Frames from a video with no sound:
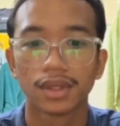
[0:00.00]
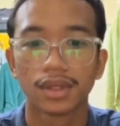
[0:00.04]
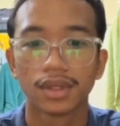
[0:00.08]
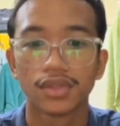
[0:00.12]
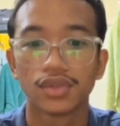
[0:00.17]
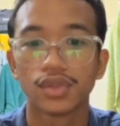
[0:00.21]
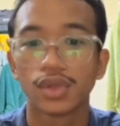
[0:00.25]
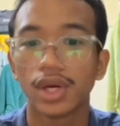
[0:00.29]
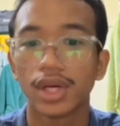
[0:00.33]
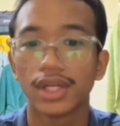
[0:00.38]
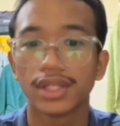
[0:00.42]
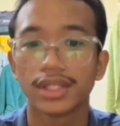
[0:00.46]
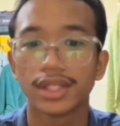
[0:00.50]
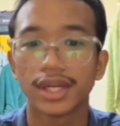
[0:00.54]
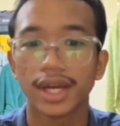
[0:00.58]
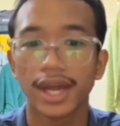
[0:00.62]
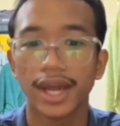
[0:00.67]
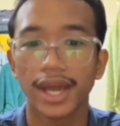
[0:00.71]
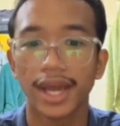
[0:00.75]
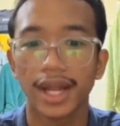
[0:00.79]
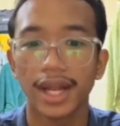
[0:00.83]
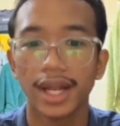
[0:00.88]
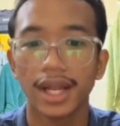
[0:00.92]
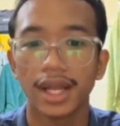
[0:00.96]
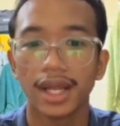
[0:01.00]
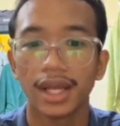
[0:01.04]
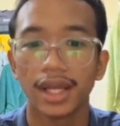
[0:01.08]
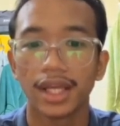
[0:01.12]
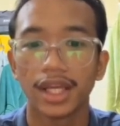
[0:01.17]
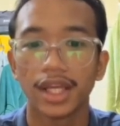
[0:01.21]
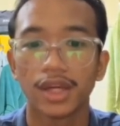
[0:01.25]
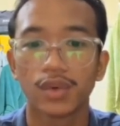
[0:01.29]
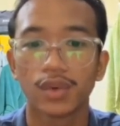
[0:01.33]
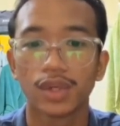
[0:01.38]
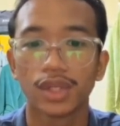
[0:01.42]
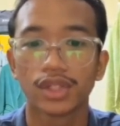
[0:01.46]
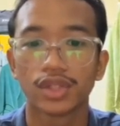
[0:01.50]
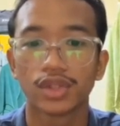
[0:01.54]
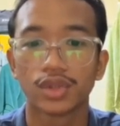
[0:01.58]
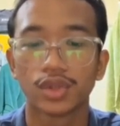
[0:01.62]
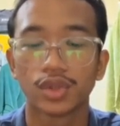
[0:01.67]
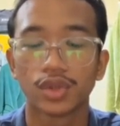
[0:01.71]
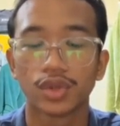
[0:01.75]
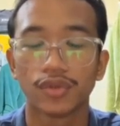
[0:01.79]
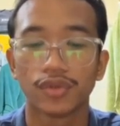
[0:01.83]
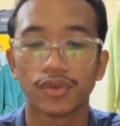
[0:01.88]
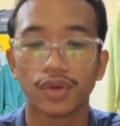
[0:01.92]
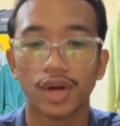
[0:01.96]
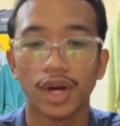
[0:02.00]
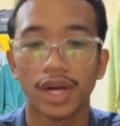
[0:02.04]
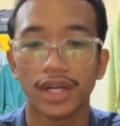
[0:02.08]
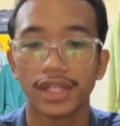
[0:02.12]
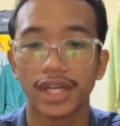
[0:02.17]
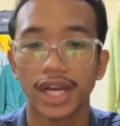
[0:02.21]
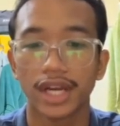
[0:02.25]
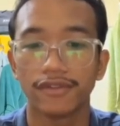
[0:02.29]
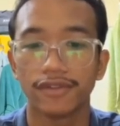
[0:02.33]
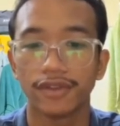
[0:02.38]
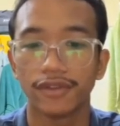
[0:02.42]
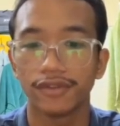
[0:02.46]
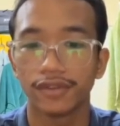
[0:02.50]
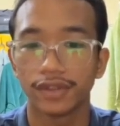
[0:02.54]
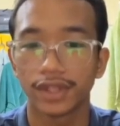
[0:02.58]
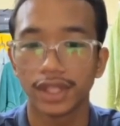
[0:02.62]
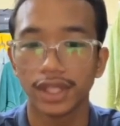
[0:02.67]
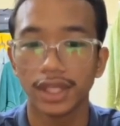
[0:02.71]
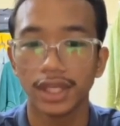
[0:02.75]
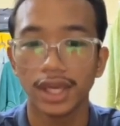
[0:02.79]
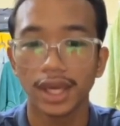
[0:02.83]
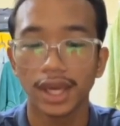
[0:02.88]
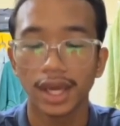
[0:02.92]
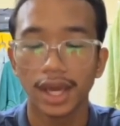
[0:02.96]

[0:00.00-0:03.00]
200L equal to 450,